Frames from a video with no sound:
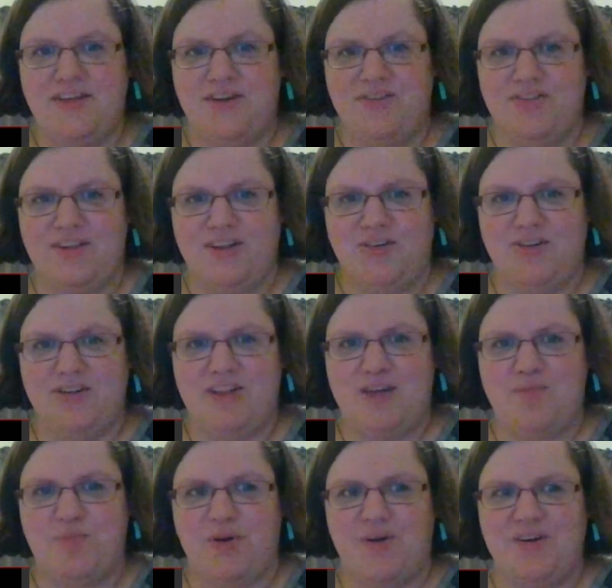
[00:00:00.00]
they're
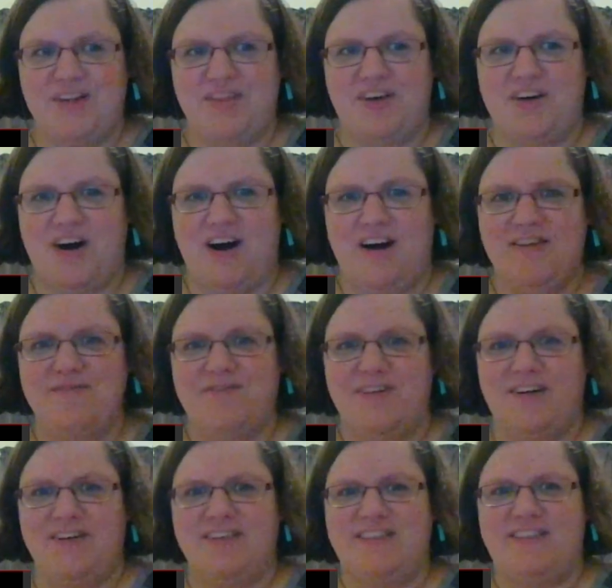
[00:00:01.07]
literally burning the
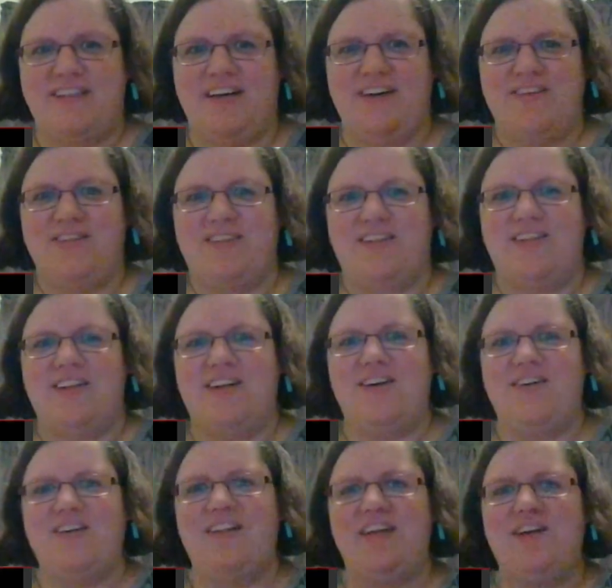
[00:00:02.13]
Converse. They're
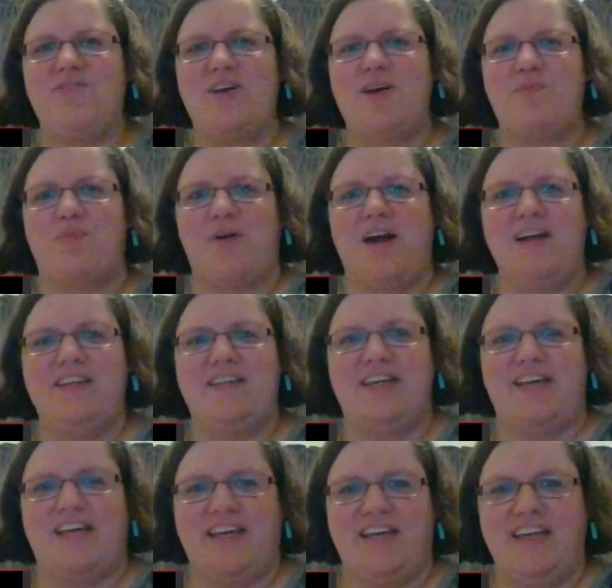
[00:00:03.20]
literally
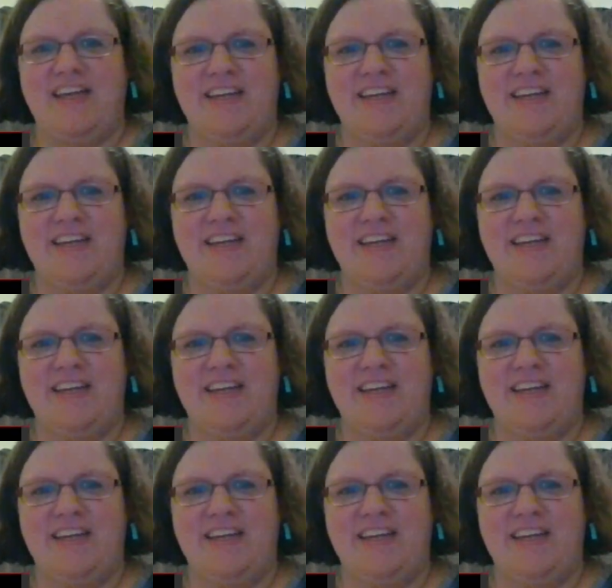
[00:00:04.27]
rebranding.